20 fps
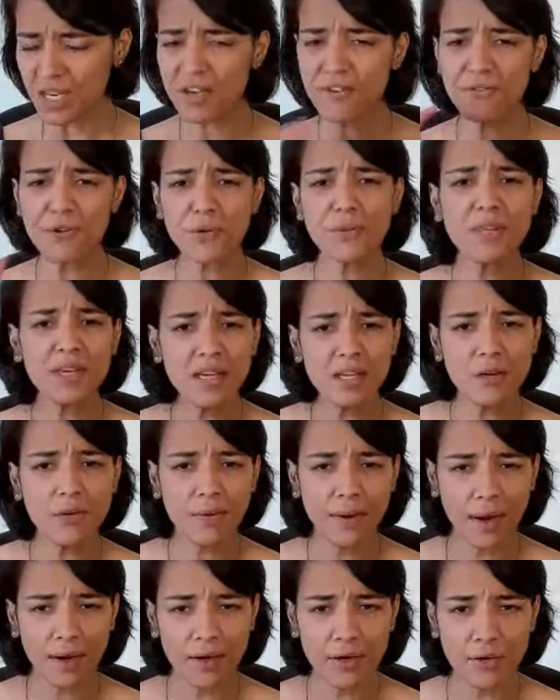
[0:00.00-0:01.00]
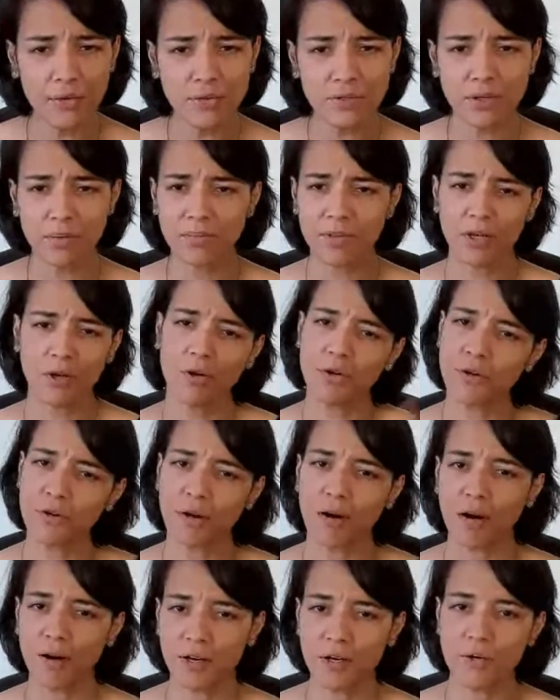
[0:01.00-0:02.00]
If you think you can do something or
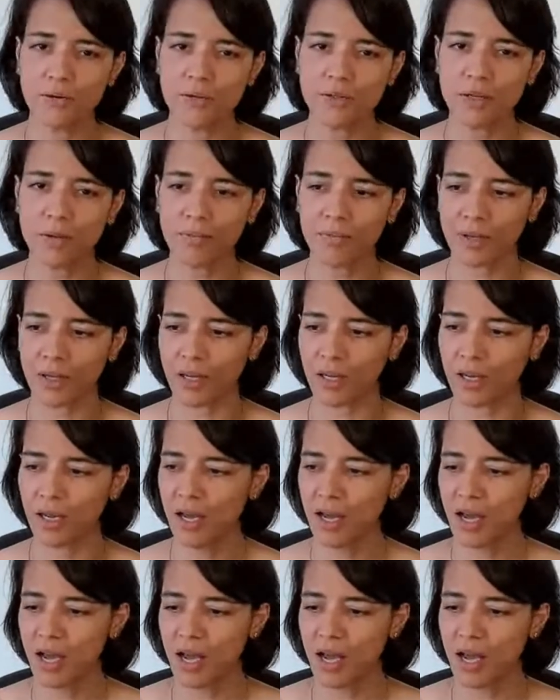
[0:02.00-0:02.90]
you can't do something,